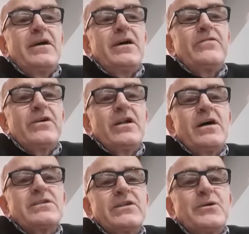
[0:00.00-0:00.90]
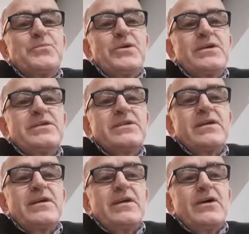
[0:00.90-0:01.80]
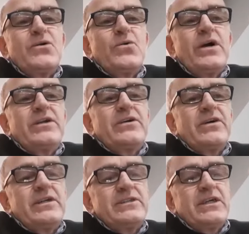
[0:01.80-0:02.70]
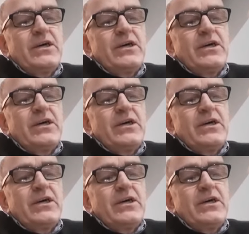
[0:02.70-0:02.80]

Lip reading: everlasting peace when Christ